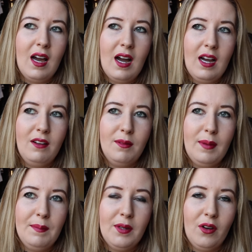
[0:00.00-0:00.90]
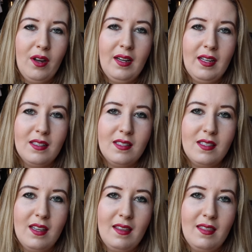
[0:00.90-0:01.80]
I remember going
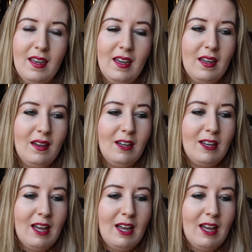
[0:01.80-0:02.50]
in there,